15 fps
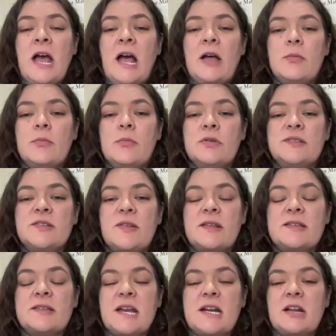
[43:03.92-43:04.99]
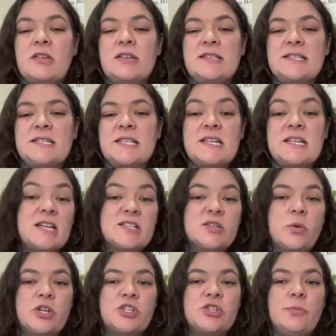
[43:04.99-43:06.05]
So that's kind of leads into the next
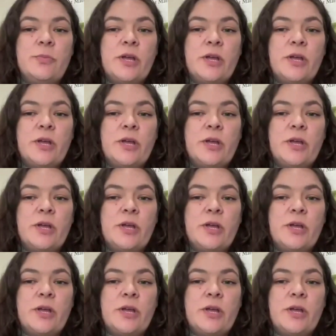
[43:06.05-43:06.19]
question,